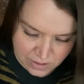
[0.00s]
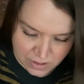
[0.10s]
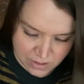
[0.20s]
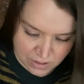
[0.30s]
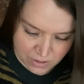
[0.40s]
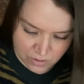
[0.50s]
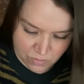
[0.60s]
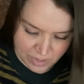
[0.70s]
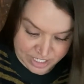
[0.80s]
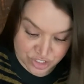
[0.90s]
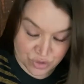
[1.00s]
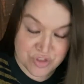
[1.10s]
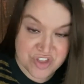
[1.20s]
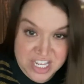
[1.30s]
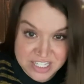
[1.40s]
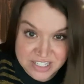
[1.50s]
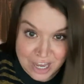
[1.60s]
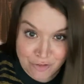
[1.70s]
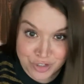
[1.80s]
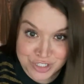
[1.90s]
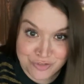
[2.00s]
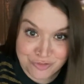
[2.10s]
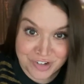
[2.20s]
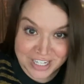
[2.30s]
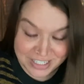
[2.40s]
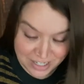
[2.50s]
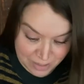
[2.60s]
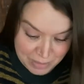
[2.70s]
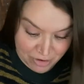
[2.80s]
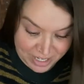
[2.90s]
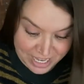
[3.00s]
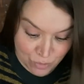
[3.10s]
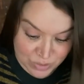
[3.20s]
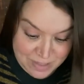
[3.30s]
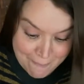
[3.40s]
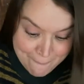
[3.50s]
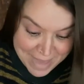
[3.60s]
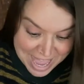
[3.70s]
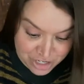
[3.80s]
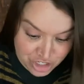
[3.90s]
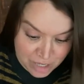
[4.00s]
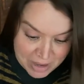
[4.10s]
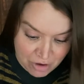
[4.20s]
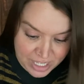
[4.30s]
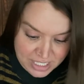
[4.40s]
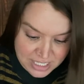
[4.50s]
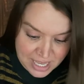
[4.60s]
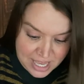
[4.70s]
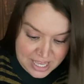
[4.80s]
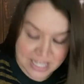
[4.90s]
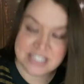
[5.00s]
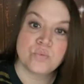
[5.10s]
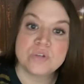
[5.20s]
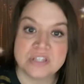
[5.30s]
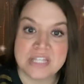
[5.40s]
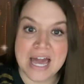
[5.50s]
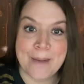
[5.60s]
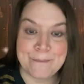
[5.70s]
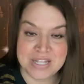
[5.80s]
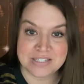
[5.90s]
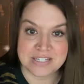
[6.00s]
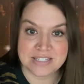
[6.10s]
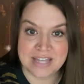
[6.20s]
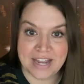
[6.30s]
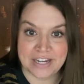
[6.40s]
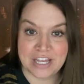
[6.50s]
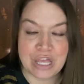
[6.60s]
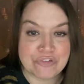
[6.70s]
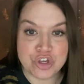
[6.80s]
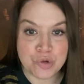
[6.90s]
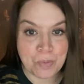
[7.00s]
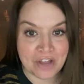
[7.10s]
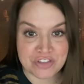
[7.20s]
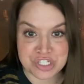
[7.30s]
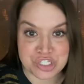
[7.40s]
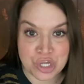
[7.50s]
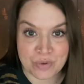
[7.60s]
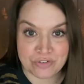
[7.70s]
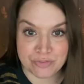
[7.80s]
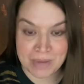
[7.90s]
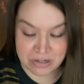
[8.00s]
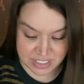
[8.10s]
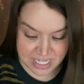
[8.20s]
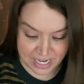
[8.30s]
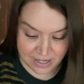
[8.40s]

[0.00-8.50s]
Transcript: All right, so this stuff, what's fun about it and what's magic about it is it will not melt inside. If you brought the snow in from outside,